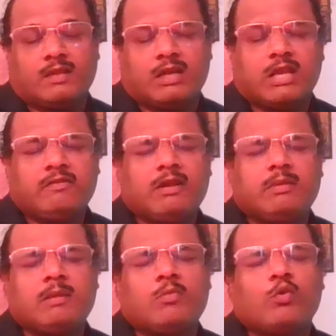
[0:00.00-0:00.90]
He will be
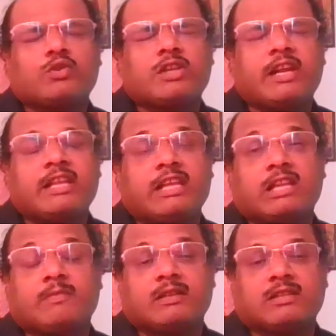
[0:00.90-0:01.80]
the most dangerous
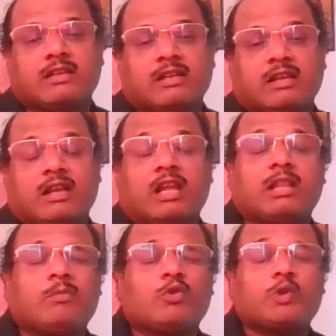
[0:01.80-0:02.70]
person and the
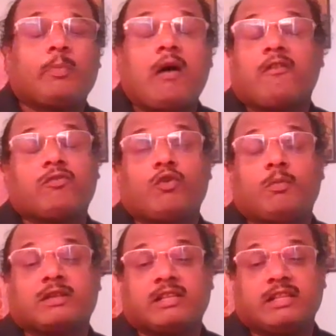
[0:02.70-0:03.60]
most powerful
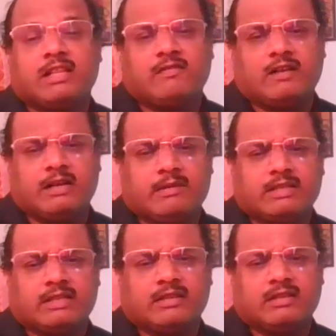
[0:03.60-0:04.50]
person in the world
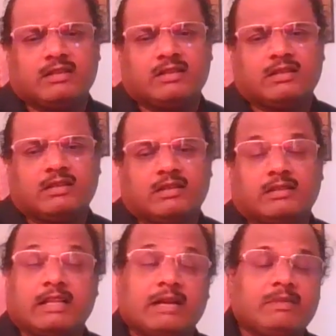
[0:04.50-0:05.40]
basically.
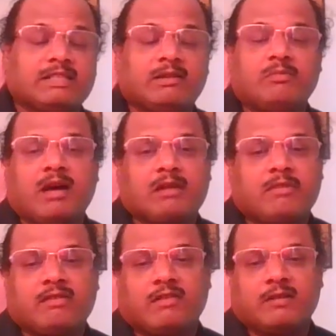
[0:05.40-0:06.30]
That basically mark
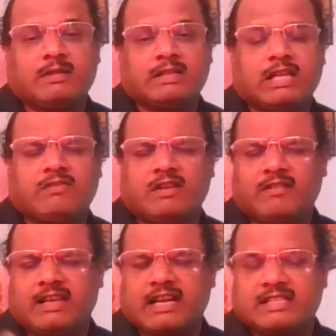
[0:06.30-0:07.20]
my word basically. If he
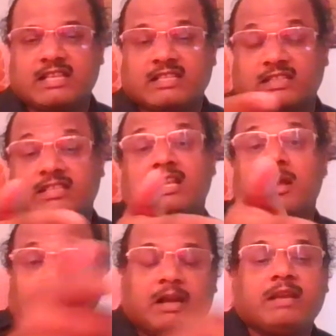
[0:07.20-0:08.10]
will get the success,
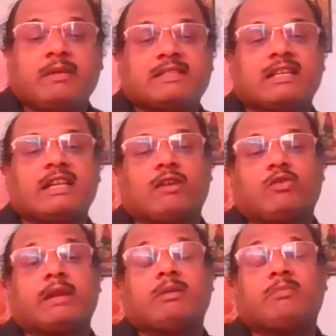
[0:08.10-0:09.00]
but he basically have to
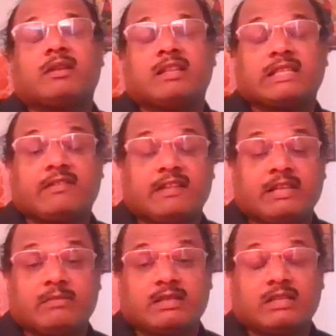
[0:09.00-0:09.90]
remember this everything
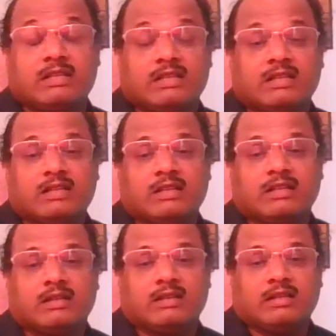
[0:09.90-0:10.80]
basically.
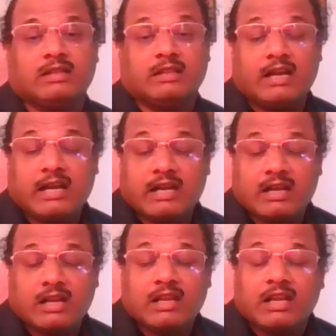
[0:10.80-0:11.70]
That
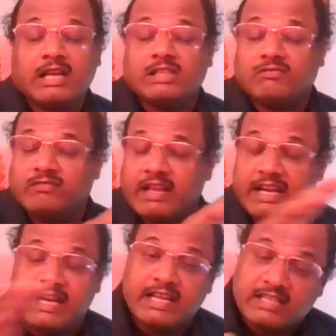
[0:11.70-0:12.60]
it's very
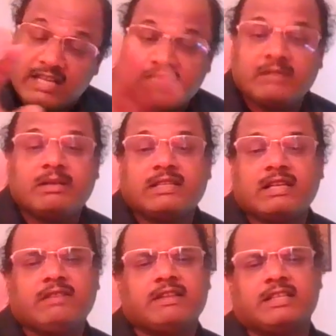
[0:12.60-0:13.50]
dangerous thing
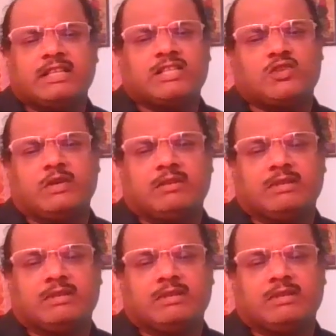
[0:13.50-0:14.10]
basically which he is doing.